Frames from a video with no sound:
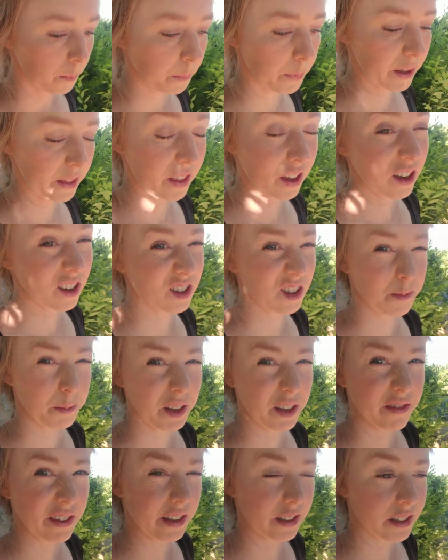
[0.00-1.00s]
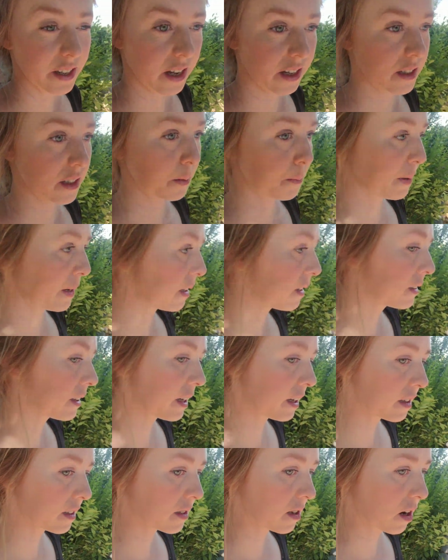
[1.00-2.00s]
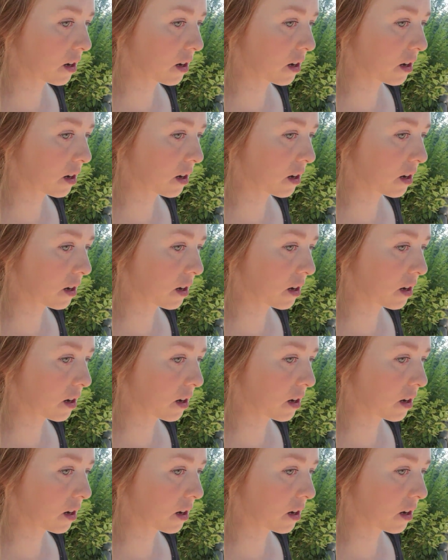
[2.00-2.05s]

But they also make fantastic pickled eggs,